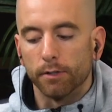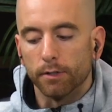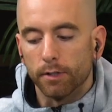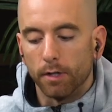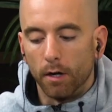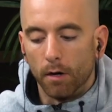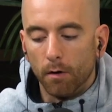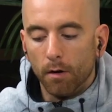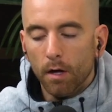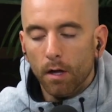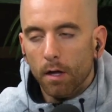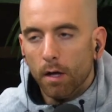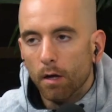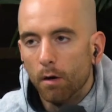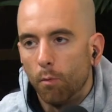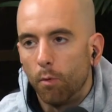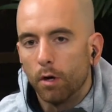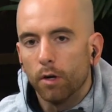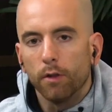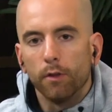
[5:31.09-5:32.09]
So
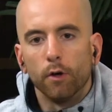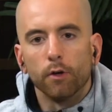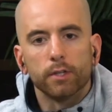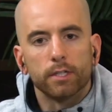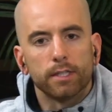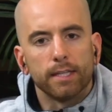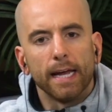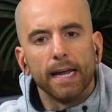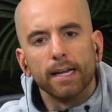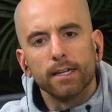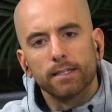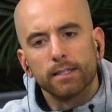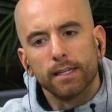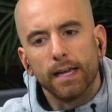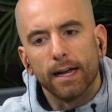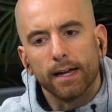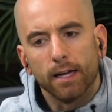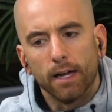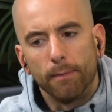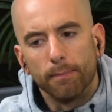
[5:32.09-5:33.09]
what are those things
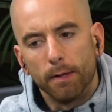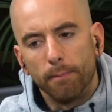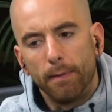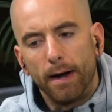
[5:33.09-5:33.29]
that come to